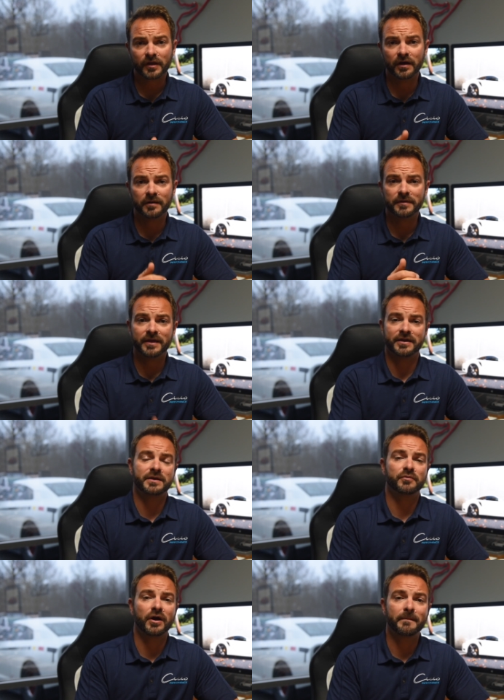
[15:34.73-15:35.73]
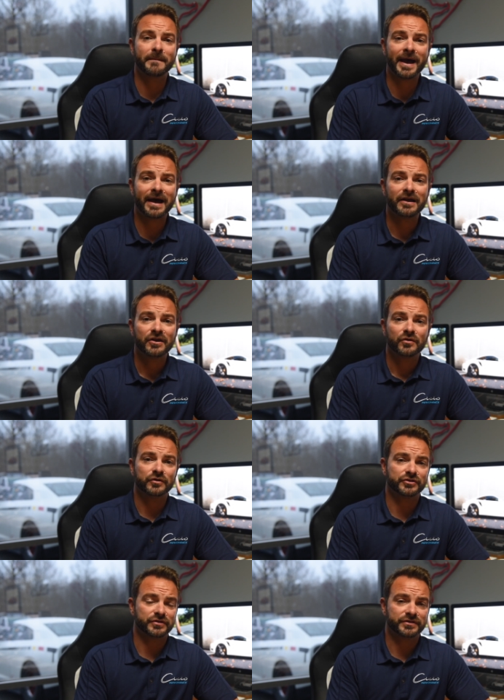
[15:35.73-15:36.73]
And then he brought Matt,
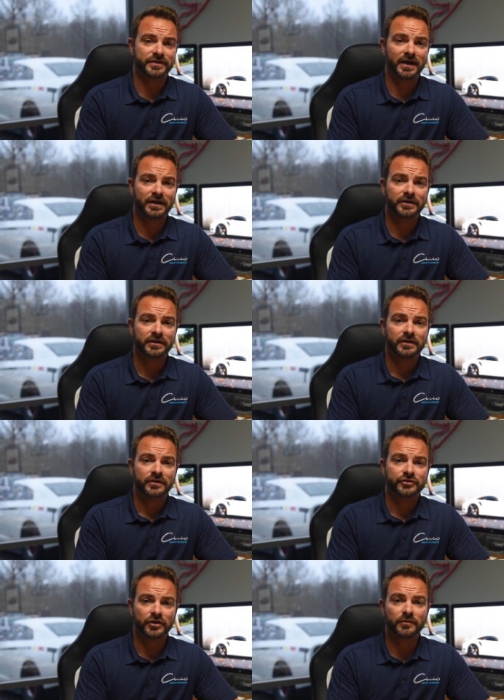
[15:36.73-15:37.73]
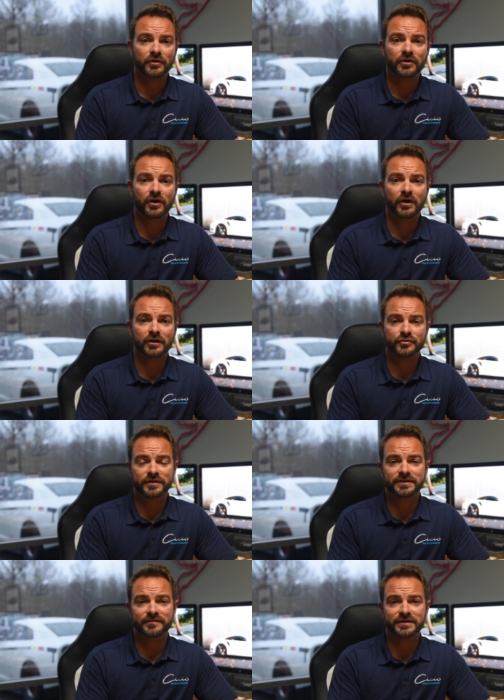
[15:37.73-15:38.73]
which is a stock turbo car,
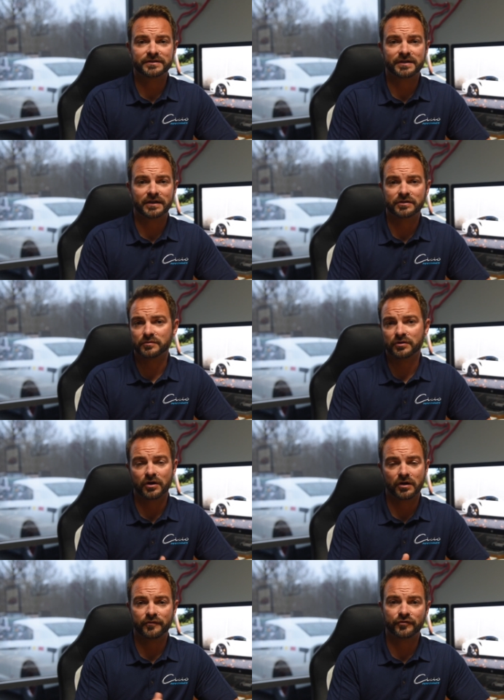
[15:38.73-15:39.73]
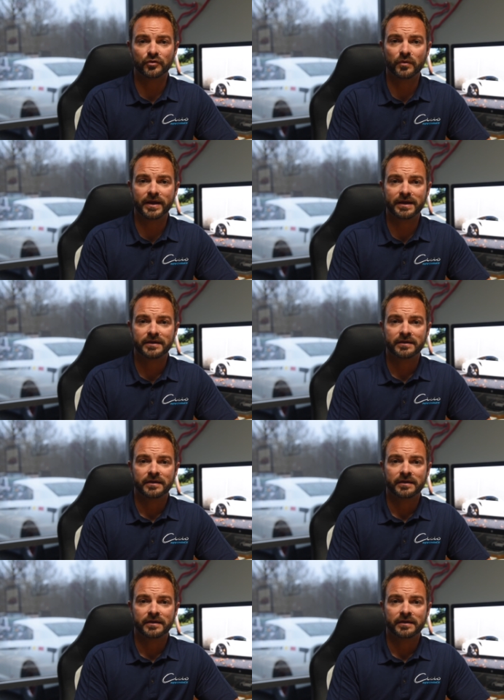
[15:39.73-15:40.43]
2017 stock turbo car, full weight.